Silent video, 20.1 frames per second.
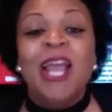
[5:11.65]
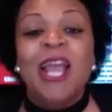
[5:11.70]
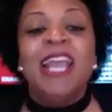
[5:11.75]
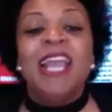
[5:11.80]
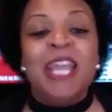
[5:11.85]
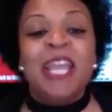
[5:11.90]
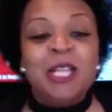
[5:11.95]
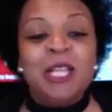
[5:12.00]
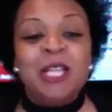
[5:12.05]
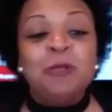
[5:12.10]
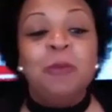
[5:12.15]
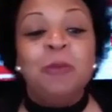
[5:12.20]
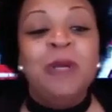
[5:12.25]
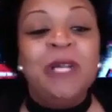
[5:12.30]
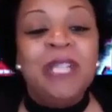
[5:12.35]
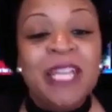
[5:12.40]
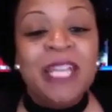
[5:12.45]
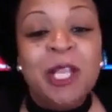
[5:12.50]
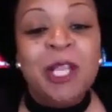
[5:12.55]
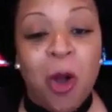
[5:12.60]
is
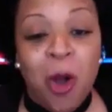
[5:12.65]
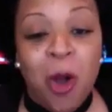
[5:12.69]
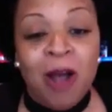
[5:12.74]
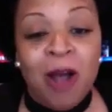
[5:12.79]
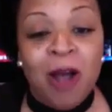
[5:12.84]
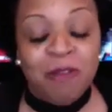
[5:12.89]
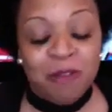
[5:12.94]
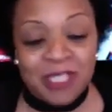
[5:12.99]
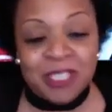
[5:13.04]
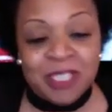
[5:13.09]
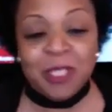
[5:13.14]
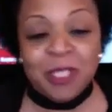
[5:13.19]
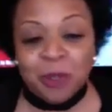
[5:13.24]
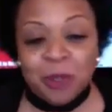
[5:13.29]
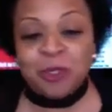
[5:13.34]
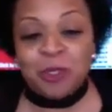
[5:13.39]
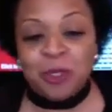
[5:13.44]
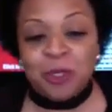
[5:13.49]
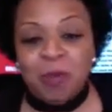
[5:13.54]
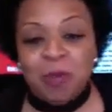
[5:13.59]
putting off
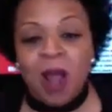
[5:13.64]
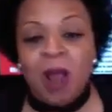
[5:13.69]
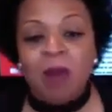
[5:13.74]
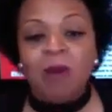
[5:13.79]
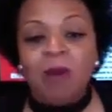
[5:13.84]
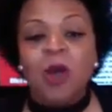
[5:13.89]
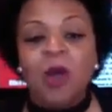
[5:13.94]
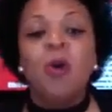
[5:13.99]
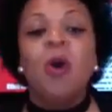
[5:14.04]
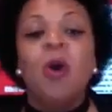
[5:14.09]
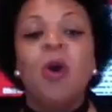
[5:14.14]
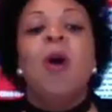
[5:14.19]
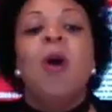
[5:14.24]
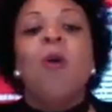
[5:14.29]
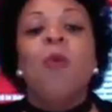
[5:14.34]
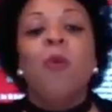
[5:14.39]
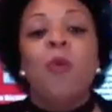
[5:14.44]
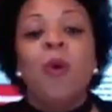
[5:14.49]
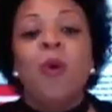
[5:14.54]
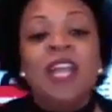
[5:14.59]
until tomorrow
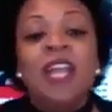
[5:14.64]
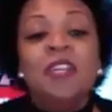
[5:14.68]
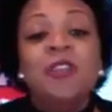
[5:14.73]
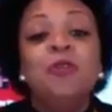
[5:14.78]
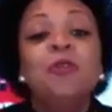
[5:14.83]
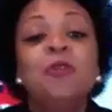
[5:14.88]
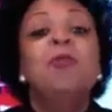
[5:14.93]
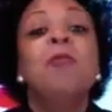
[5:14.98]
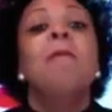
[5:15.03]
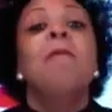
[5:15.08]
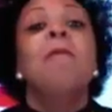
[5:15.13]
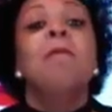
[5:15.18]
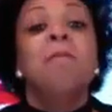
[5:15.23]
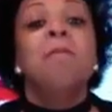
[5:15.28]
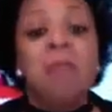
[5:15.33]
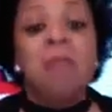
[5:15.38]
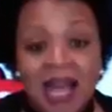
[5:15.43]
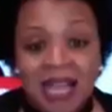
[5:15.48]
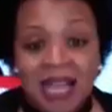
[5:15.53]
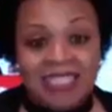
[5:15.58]
what you
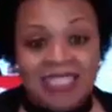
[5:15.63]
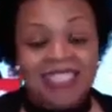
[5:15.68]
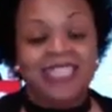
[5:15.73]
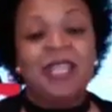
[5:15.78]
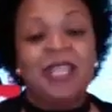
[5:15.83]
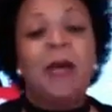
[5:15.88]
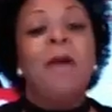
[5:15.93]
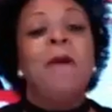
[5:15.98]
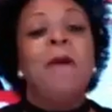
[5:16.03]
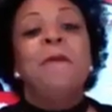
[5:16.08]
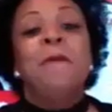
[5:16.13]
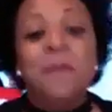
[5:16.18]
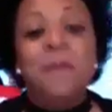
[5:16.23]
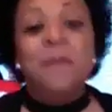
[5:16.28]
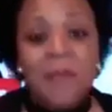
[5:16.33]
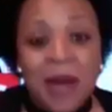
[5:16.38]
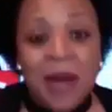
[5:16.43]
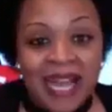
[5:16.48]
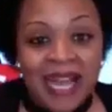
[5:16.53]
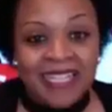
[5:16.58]

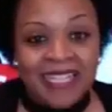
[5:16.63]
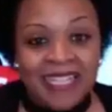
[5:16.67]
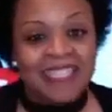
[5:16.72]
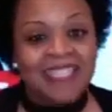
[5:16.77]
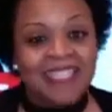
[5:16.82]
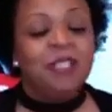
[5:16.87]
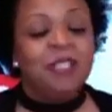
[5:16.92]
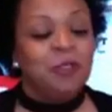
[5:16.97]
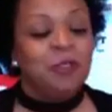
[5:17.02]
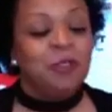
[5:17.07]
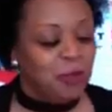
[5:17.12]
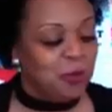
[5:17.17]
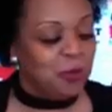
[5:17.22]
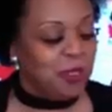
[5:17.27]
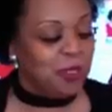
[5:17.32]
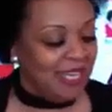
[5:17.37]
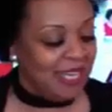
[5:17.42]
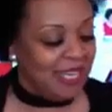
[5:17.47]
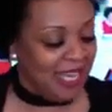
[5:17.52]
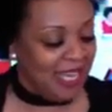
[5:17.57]
must do
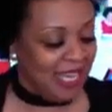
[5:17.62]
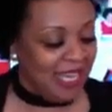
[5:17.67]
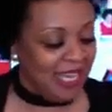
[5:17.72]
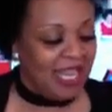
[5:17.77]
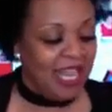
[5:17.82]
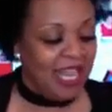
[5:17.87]
today.